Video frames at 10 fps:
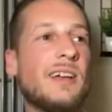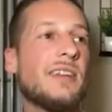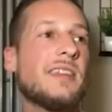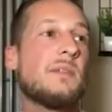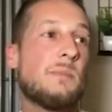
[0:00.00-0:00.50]

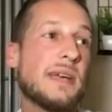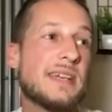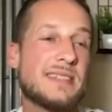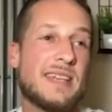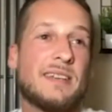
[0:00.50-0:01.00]
I think the
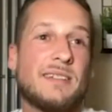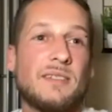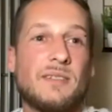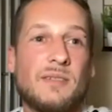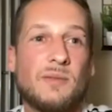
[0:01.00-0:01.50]
biggest
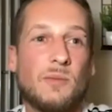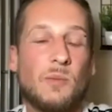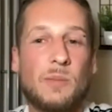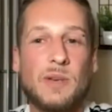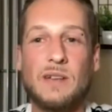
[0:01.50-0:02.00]
thing
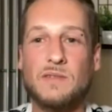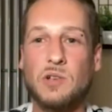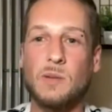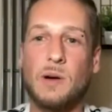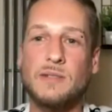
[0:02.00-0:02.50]
when I'm kind of
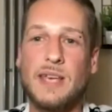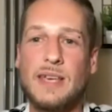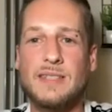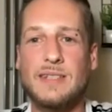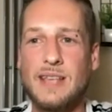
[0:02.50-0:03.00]
talking about
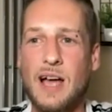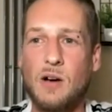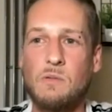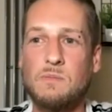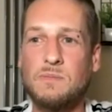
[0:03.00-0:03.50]
testing is
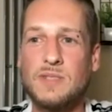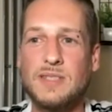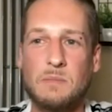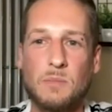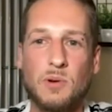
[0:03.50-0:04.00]
how
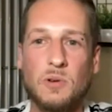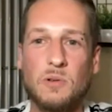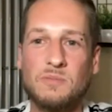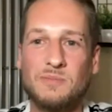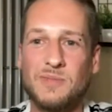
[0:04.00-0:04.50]

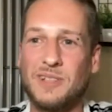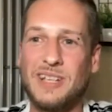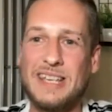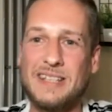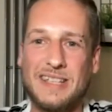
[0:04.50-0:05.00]
simple and
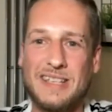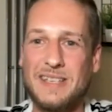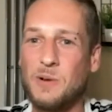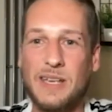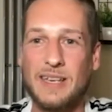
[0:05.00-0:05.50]
easy,
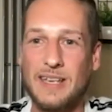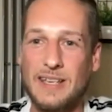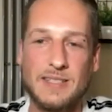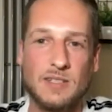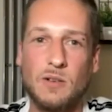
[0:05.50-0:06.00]
quick it
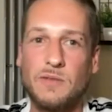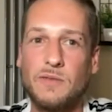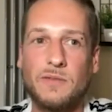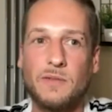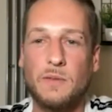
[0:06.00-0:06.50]
is. You know,
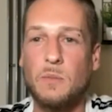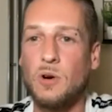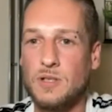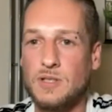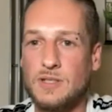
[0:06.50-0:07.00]
for
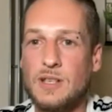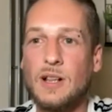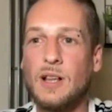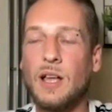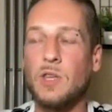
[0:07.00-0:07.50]
most
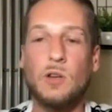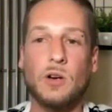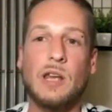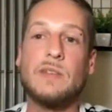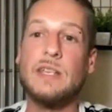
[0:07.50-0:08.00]
you know
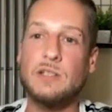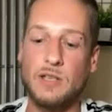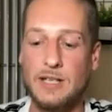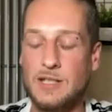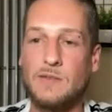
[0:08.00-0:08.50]
kind of
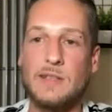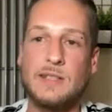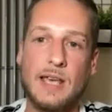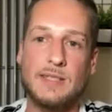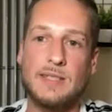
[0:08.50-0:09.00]
initial HIV
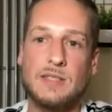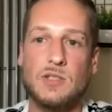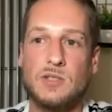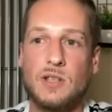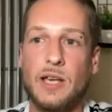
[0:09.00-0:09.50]
tests, it's
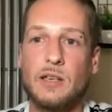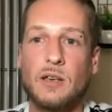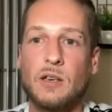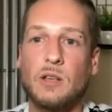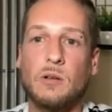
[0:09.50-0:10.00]
just like
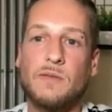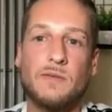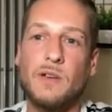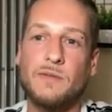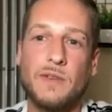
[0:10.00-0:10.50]
a, you know a,
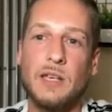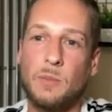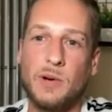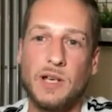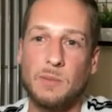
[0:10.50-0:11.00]
a finger
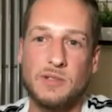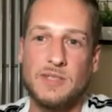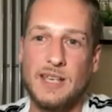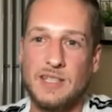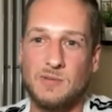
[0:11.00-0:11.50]
prick blood
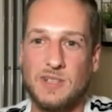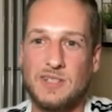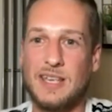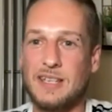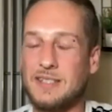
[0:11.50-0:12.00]
test, which
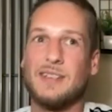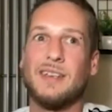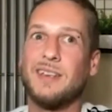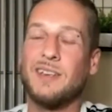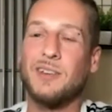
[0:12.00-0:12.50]
takes
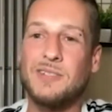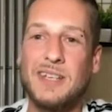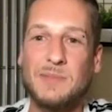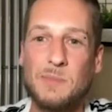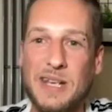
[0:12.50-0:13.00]
you know
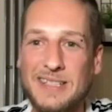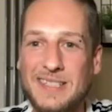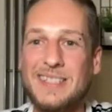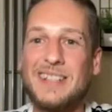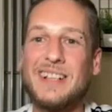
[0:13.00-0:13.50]
takes
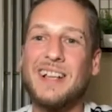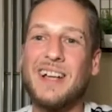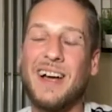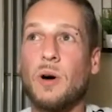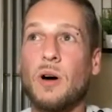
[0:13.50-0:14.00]
minutes.
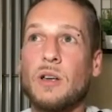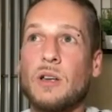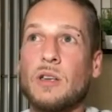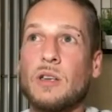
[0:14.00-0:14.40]
But